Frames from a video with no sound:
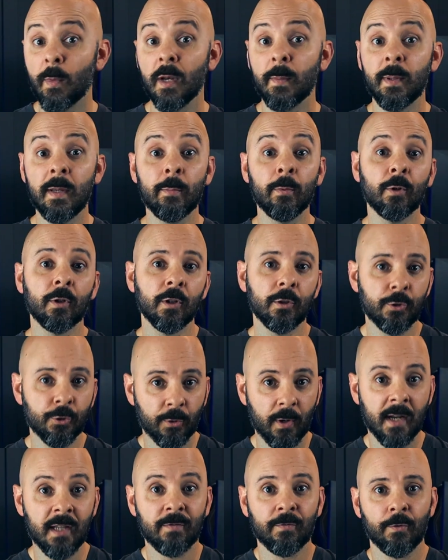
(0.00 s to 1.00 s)
many people could
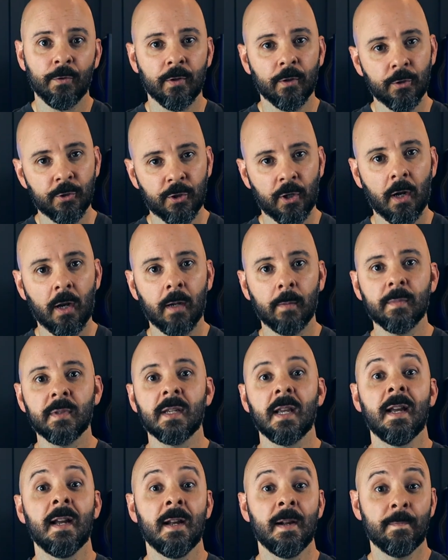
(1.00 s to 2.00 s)
transfer their jobs
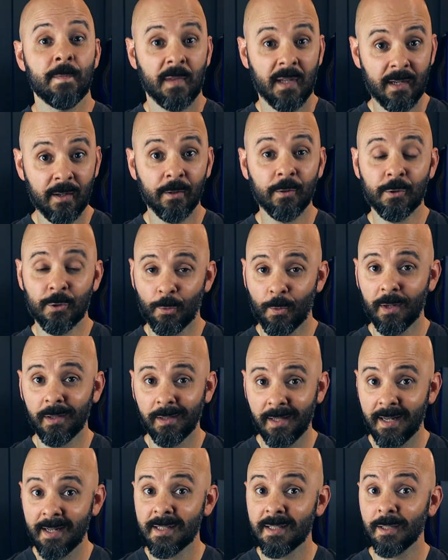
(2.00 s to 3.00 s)
here to
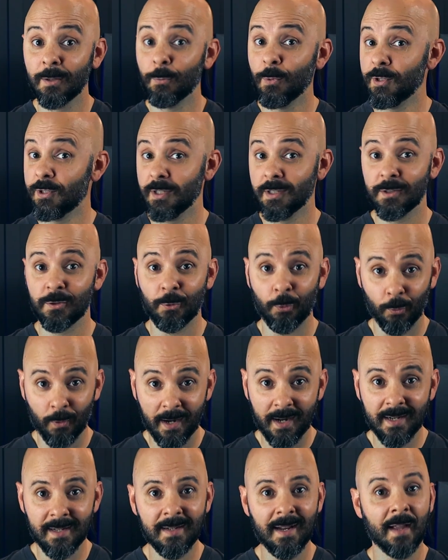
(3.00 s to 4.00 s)
Atlanta, which is
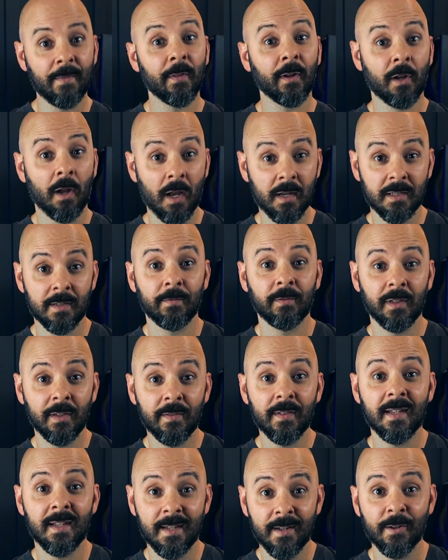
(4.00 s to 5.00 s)
great. And the cost of
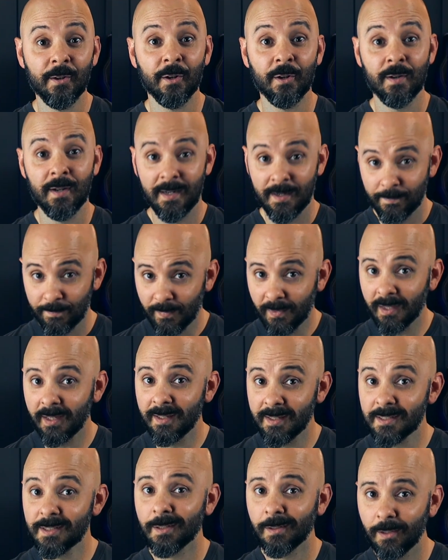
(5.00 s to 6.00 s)
living here
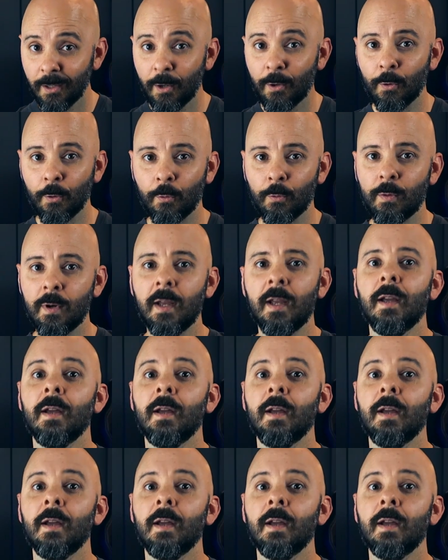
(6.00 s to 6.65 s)
is low,